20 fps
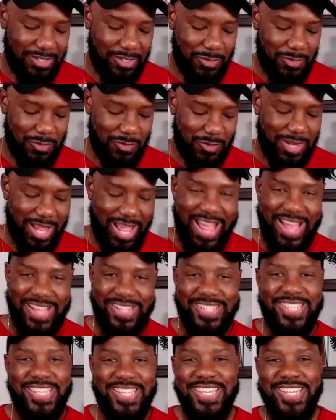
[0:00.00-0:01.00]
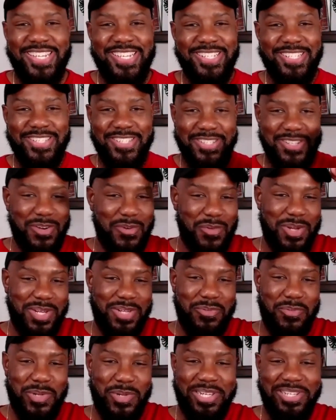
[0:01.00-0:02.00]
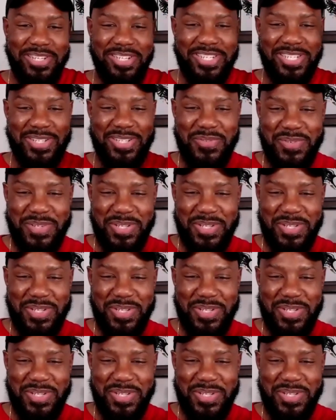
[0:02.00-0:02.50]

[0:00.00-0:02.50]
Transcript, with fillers: you know, as kids, you know, we we looking,